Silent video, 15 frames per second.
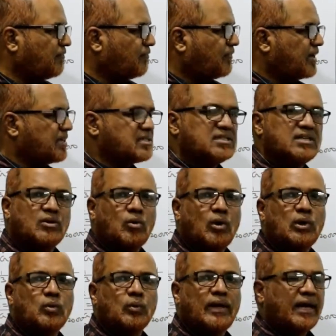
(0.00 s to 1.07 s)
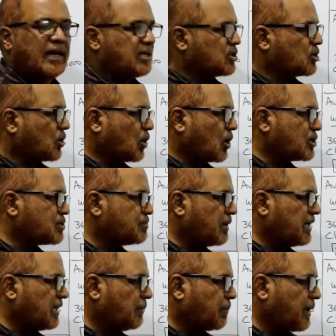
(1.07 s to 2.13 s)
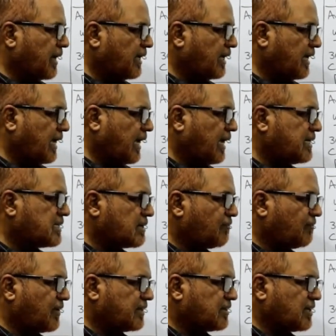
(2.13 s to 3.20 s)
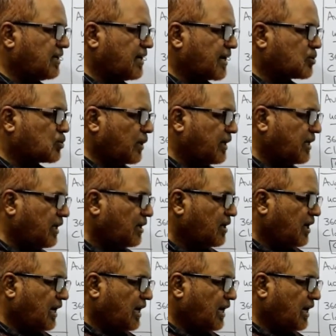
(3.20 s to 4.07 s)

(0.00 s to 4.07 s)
fa is equal to 8 cross multiply 8 fa 3 lakh 20